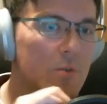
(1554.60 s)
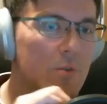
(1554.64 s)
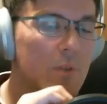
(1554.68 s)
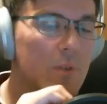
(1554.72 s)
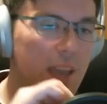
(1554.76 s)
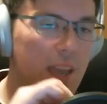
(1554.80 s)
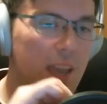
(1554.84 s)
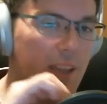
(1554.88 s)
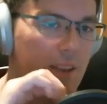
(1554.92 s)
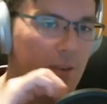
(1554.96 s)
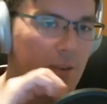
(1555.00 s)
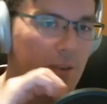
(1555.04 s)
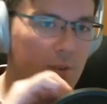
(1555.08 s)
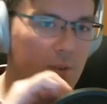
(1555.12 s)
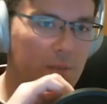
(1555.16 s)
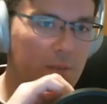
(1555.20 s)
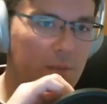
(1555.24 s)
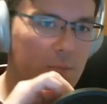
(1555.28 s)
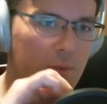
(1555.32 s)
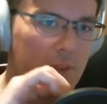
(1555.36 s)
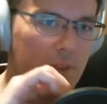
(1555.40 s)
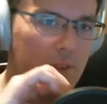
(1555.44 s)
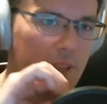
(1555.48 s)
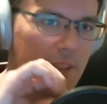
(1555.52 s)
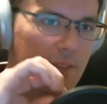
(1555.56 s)
can
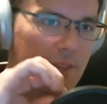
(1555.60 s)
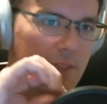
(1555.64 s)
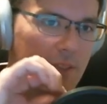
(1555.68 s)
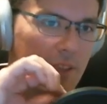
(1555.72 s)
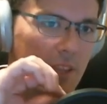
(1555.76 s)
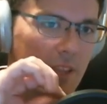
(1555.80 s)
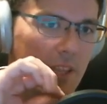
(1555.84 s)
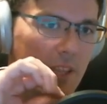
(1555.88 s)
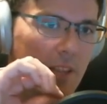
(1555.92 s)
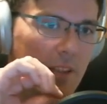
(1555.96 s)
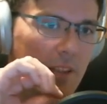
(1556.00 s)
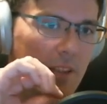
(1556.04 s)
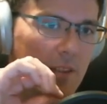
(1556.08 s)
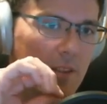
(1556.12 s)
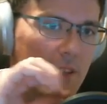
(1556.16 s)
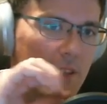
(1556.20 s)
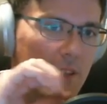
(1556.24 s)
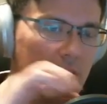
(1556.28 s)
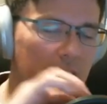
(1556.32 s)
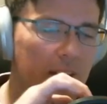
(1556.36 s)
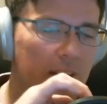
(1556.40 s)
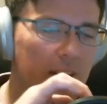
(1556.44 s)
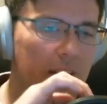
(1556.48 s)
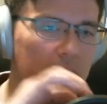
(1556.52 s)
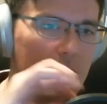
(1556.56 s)
put that thin little
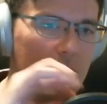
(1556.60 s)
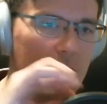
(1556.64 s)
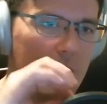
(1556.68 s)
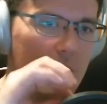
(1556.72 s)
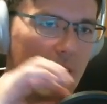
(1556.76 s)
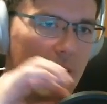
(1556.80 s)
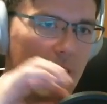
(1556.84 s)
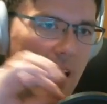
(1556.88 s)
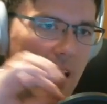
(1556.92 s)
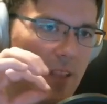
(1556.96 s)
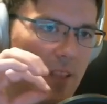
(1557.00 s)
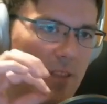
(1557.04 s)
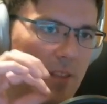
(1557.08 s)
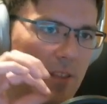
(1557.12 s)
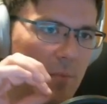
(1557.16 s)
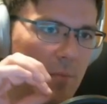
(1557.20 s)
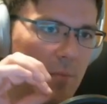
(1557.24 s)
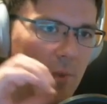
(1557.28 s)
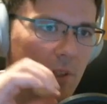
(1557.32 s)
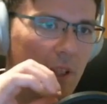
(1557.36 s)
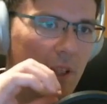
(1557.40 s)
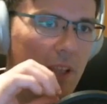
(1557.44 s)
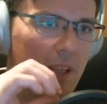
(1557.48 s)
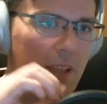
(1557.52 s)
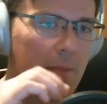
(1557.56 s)
skin and then you can add some
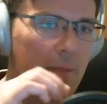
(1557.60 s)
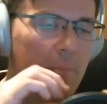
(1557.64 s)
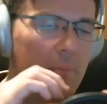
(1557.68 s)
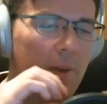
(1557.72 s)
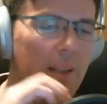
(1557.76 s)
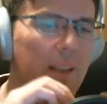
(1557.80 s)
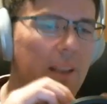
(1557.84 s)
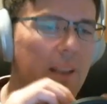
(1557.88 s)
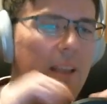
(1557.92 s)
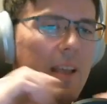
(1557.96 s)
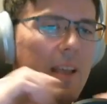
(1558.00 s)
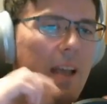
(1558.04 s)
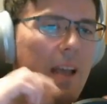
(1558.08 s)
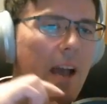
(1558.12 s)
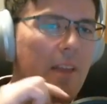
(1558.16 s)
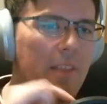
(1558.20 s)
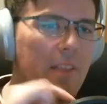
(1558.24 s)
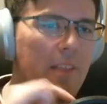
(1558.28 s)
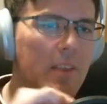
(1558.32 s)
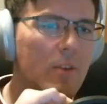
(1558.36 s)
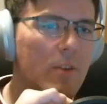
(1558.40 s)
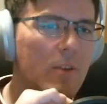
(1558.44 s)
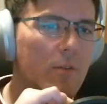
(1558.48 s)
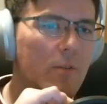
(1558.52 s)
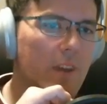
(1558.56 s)
clay. But I
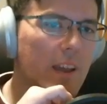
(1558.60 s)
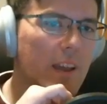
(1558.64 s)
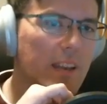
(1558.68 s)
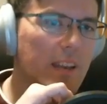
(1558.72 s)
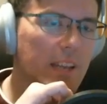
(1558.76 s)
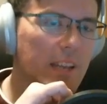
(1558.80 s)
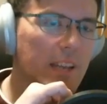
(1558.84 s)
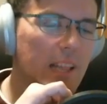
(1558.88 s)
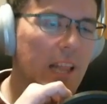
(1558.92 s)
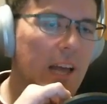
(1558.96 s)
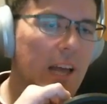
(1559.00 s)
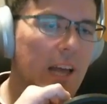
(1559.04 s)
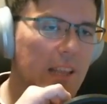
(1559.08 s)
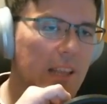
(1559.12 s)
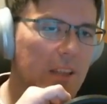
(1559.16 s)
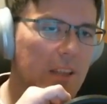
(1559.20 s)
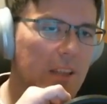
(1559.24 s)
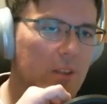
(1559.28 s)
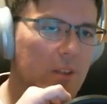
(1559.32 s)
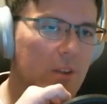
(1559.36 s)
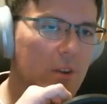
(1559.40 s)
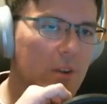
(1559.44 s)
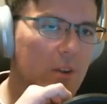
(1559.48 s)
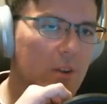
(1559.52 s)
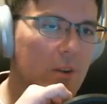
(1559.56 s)
think you'll find it a lot
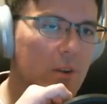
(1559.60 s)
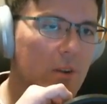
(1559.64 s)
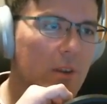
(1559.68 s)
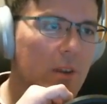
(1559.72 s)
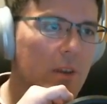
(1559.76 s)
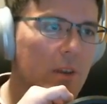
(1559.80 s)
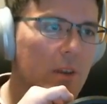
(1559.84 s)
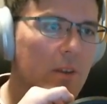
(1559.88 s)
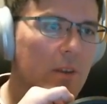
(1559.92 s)
easier.